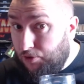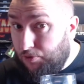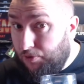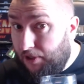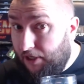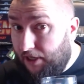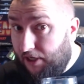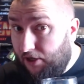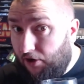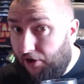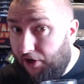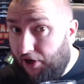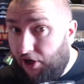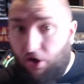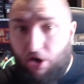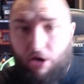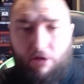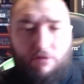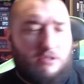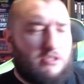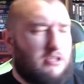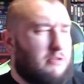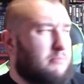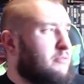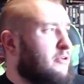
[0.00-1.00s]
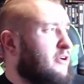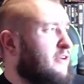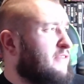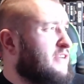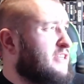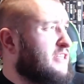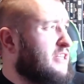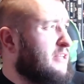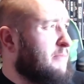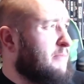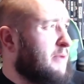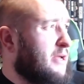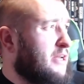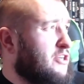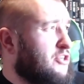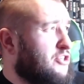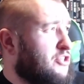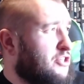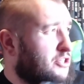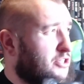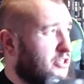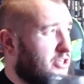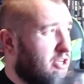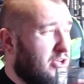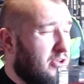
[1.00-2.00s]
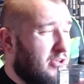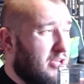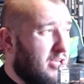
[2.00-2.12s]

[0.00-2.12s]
working on a car as I previously mentioned.